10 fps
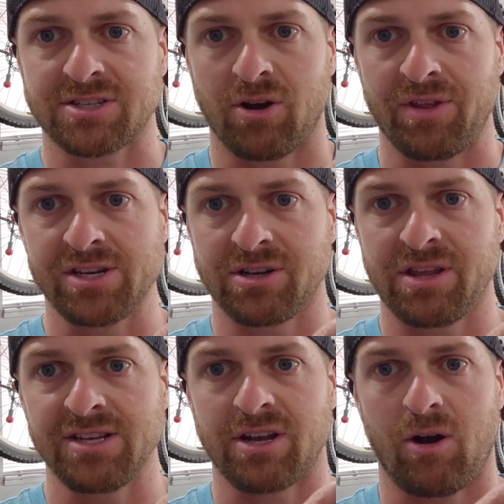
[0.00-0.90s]
So these are the
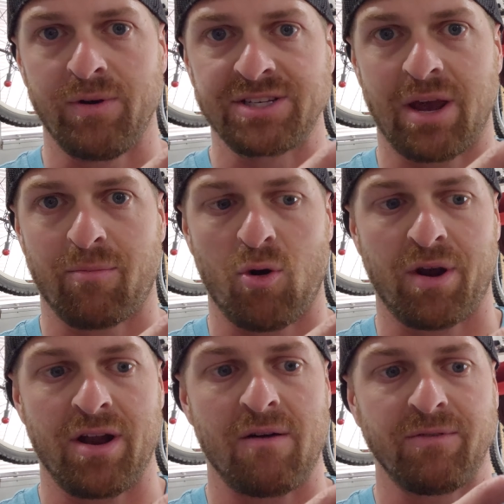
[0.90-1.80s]
things that always get
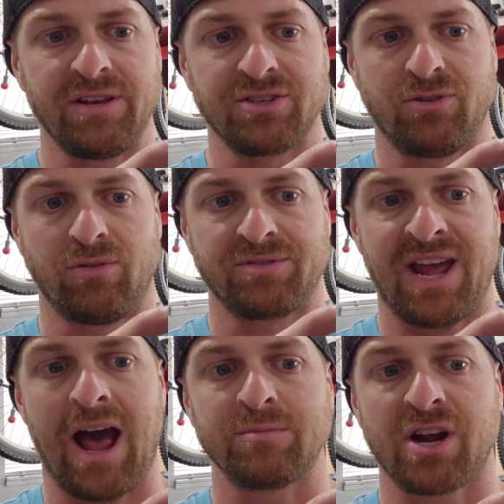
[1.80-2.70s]
broken off, are these little
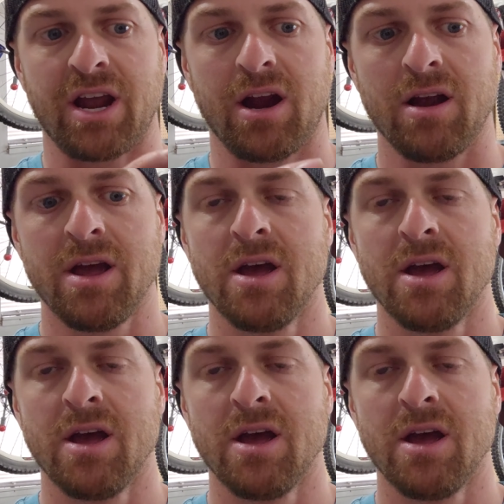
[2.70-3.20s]
tabs right here.